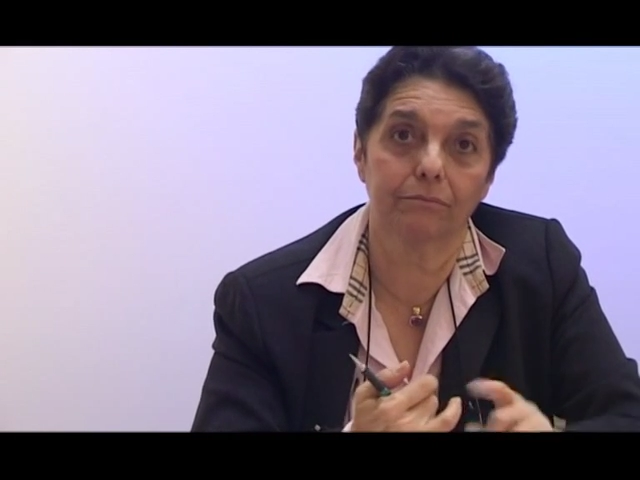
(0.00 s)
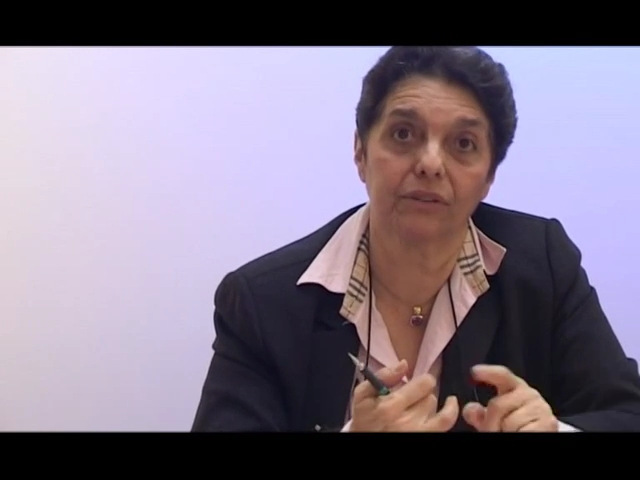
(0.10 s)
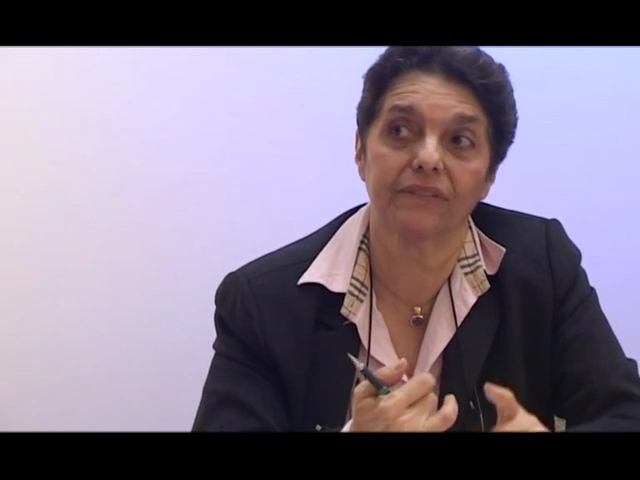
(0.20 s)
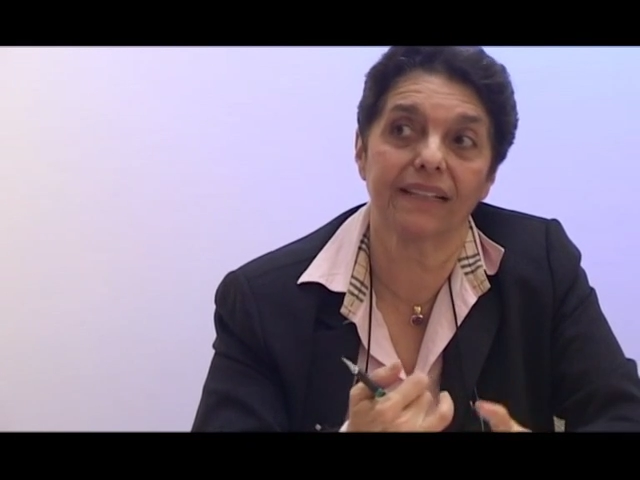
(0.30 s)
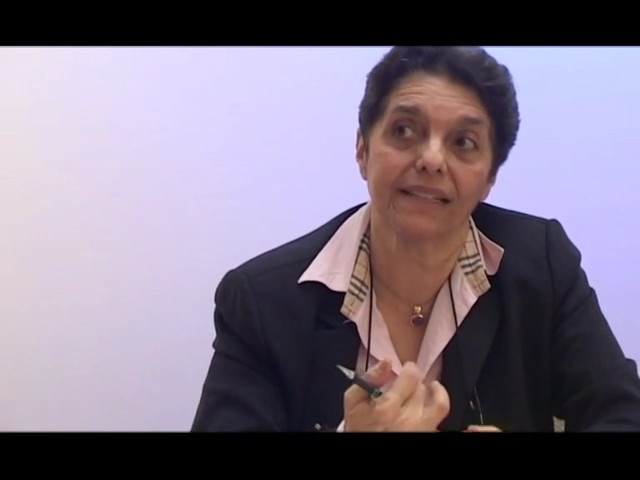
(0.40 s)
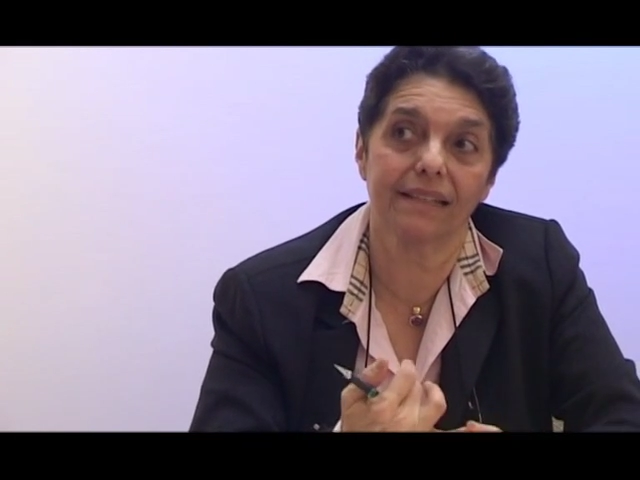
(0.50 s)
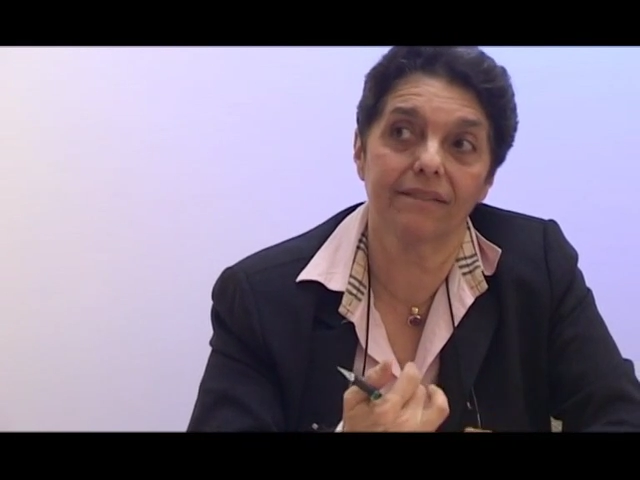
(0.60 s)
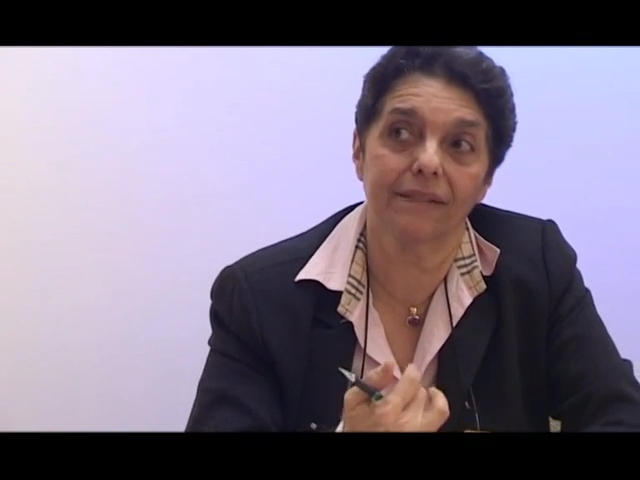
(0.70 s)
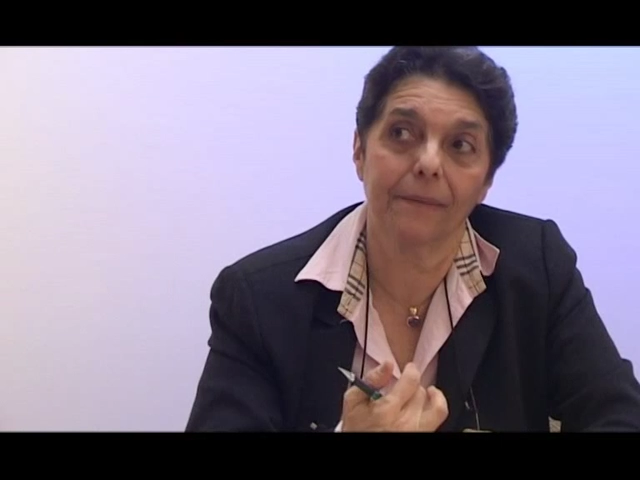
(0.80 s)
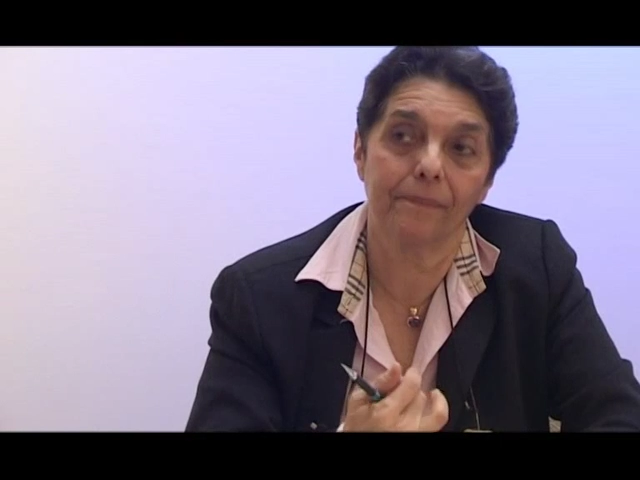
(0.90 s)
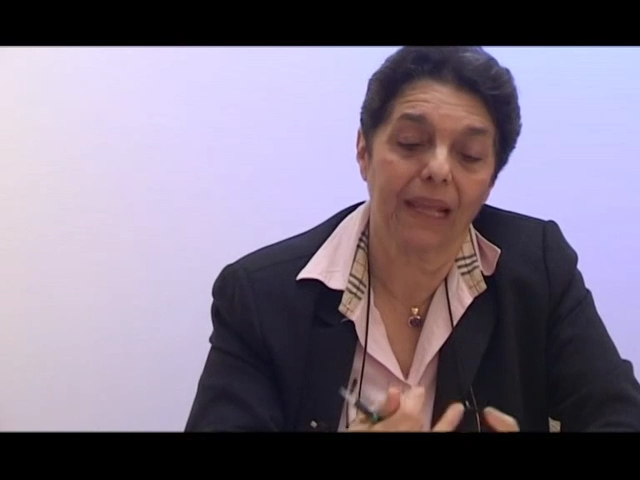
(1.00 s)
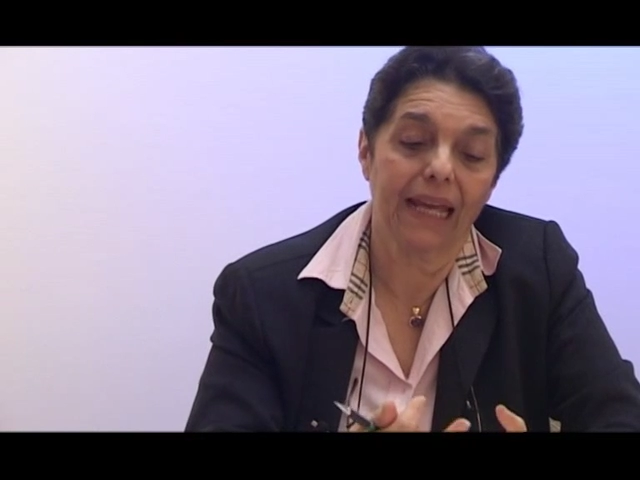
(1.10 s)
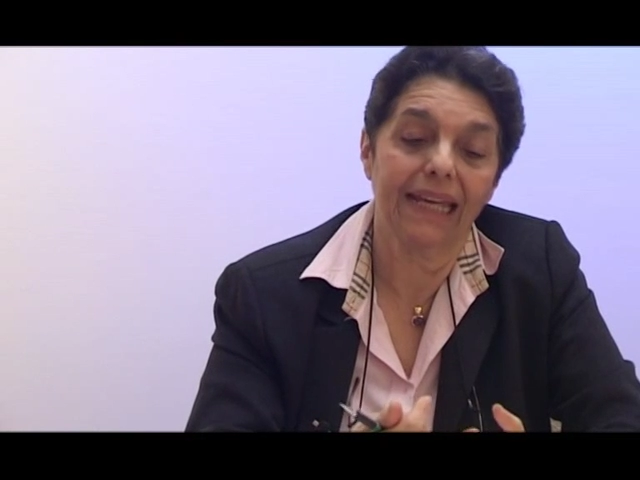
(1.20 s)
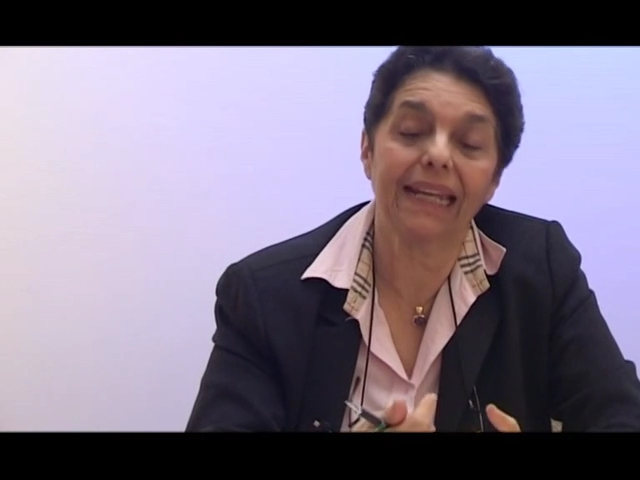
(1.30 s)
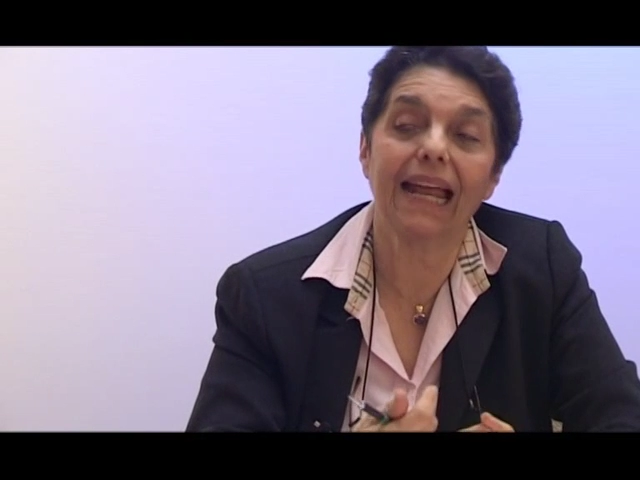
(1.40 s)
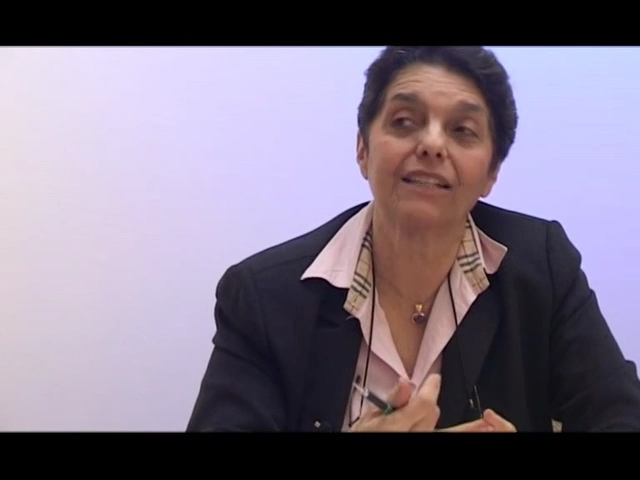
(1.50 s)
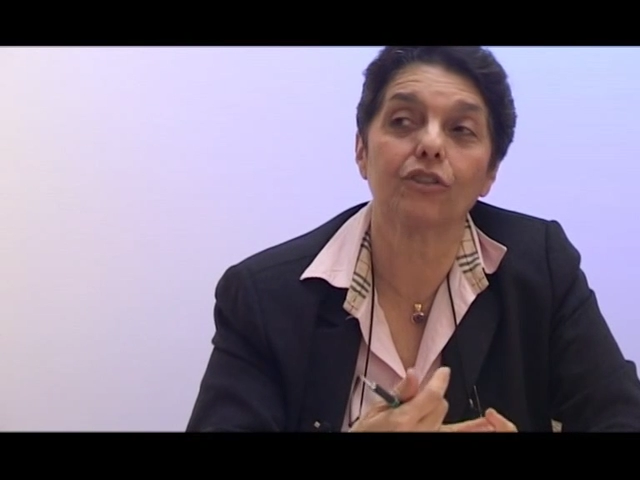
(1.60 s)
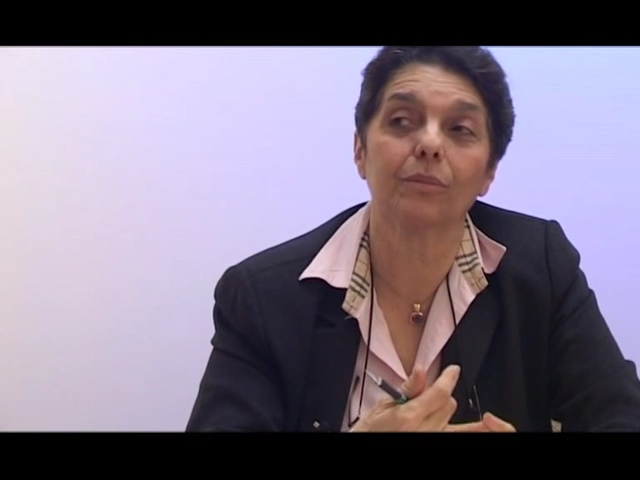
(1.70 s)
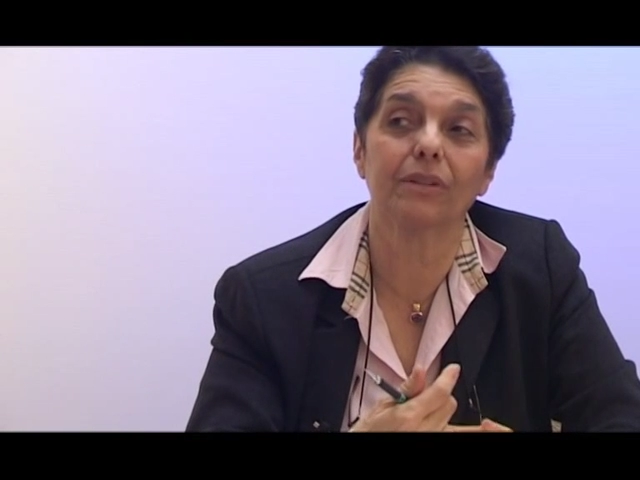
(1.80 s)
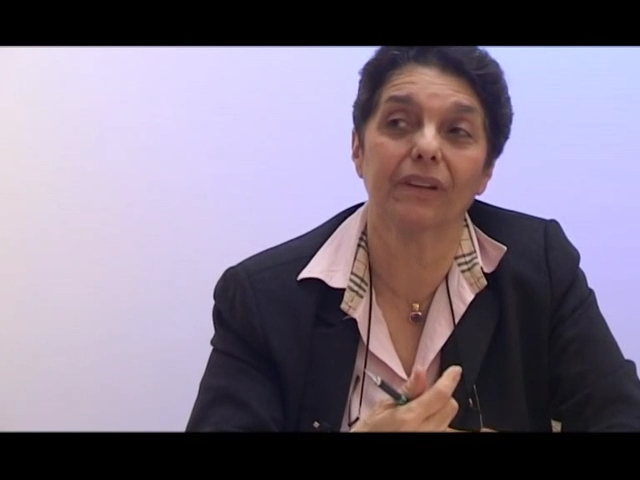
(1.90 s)
pervasive. It has
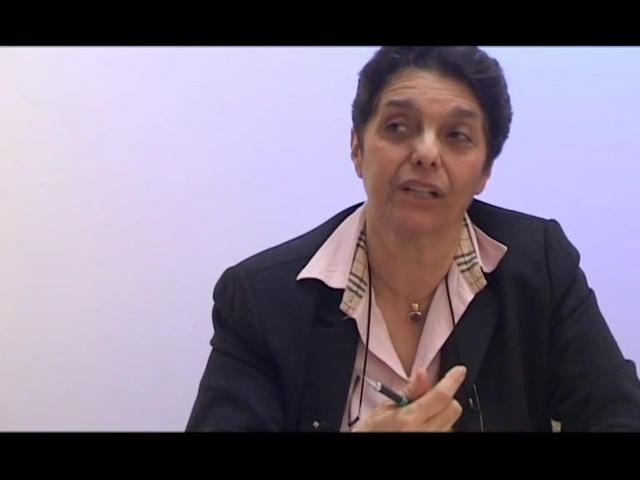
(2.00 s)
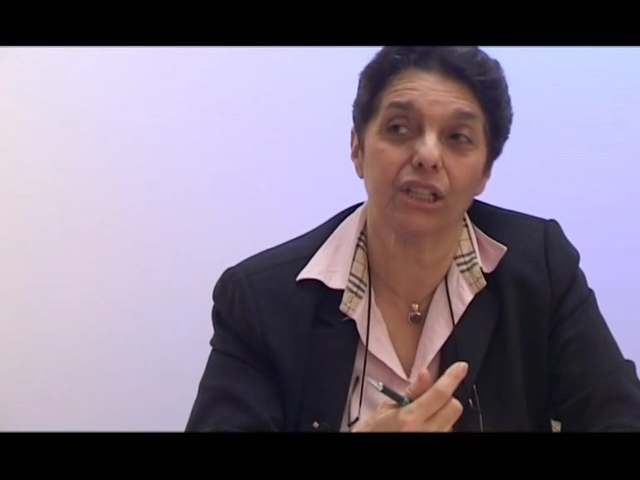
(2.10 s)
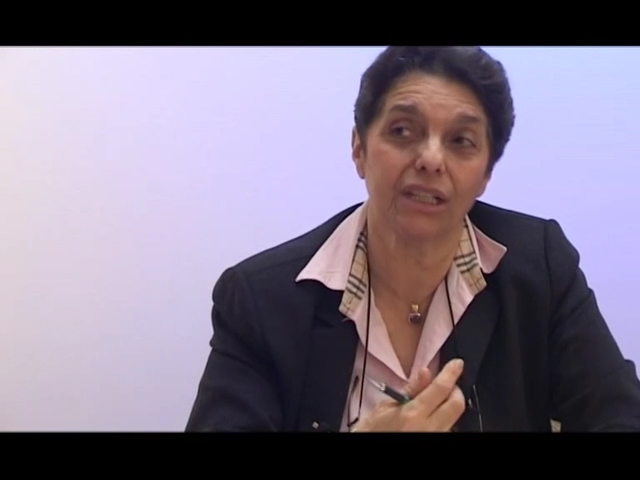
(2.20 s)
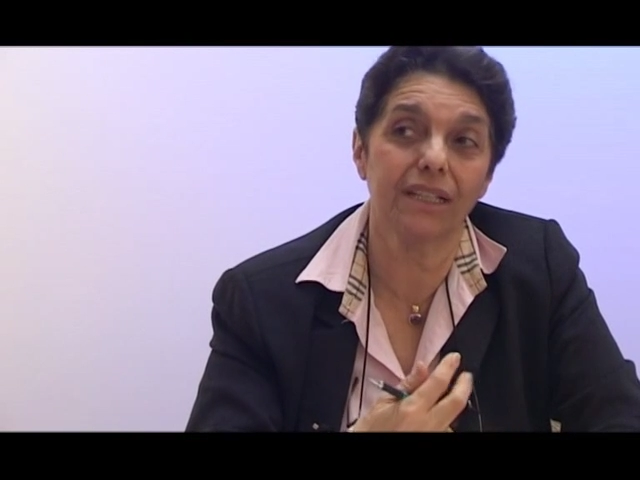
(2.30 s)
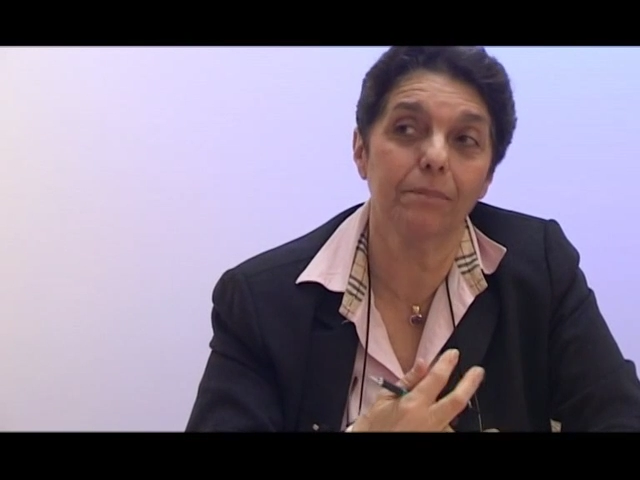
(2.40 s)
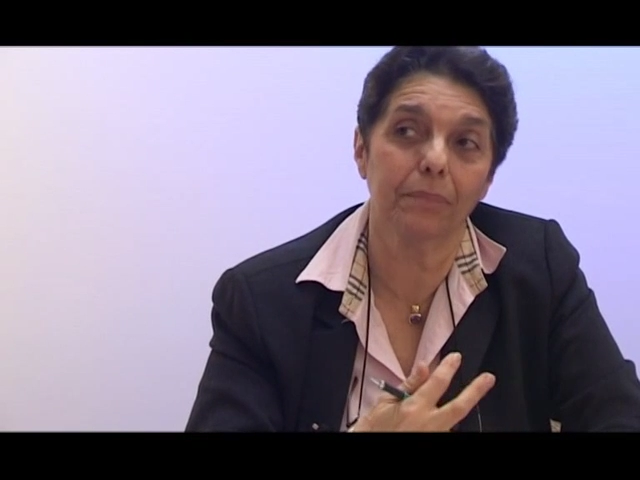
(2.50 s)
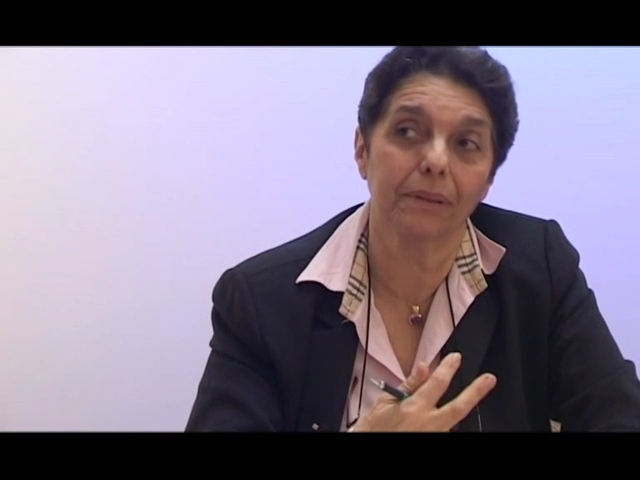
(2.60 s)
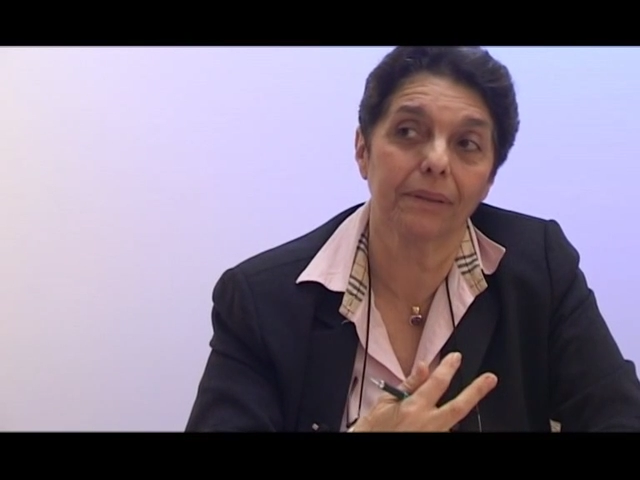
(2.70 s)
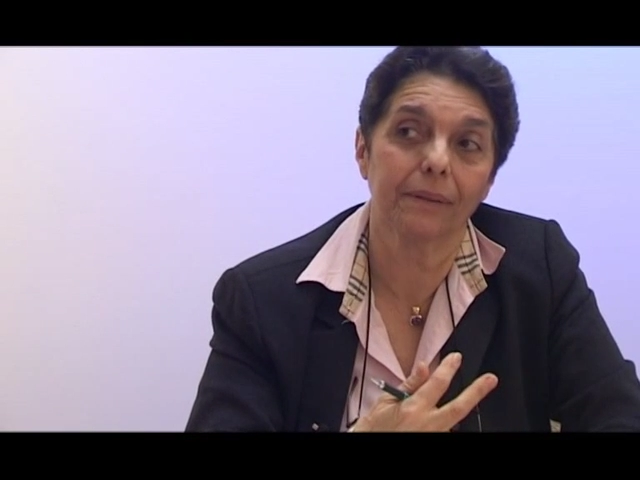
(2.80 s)
to be very cheap.